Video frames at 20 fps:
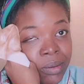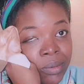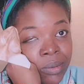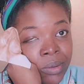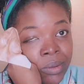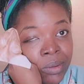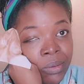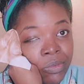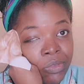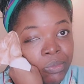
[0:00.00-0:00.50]

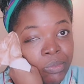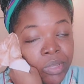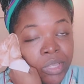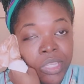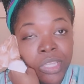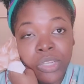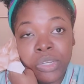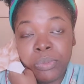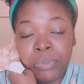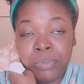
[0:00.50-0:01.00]
from
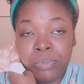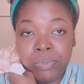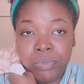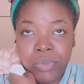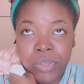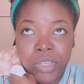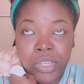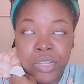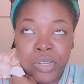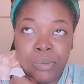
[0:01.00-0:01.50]

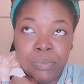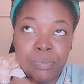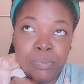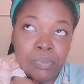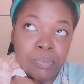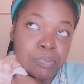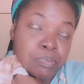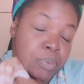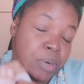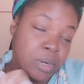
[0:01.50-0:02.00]

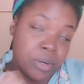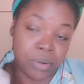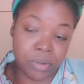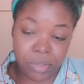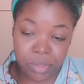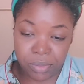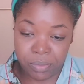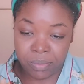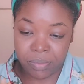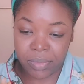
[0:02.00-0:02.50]
stillbirth.
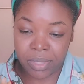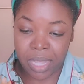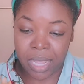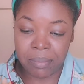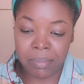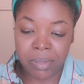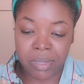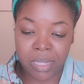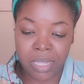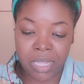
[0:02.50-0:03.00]
I
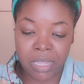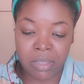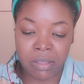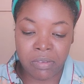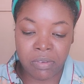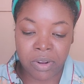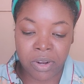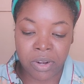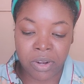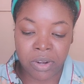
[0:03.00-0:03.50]
believe
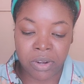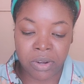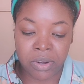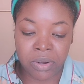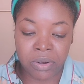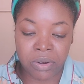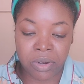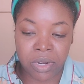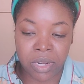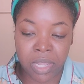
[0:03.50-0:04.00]

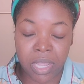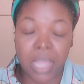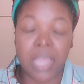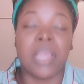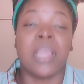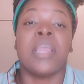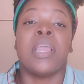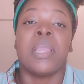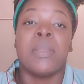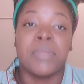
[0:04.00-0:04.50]

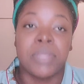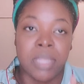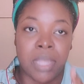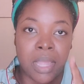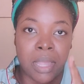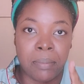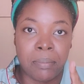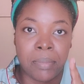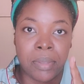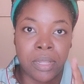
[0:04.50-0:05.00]
it was
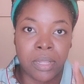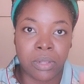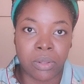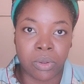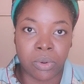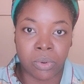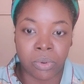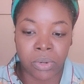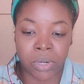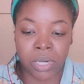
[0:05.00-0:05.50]
umbilical
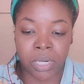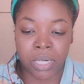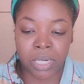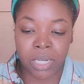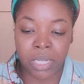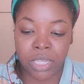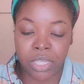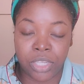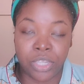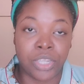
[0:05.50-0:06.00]

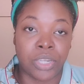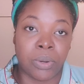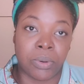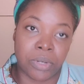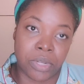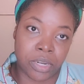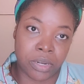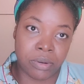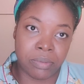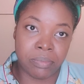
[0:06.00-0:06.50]
cord choked
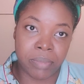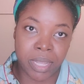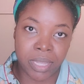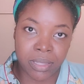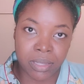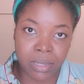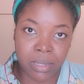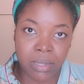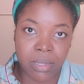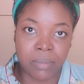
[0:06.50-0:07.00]
her,
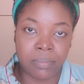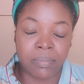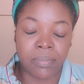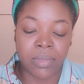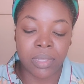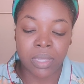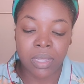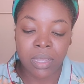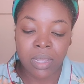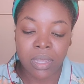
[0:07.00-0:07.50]
basically.
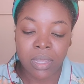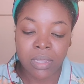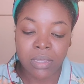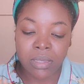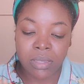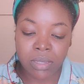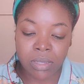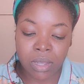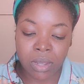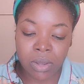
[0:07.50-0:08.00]

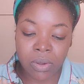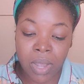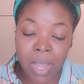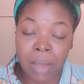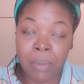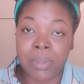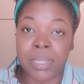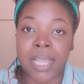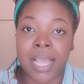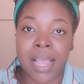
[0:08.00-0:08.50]
So I
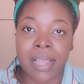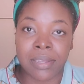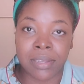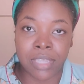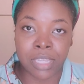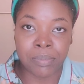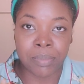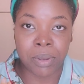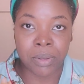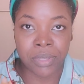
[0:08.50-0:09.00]
was actually
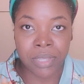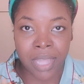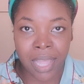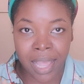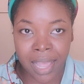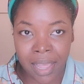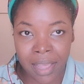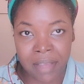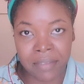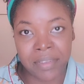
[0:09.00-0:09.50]
supposed to
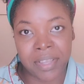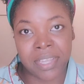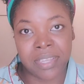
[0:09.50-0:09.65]
have a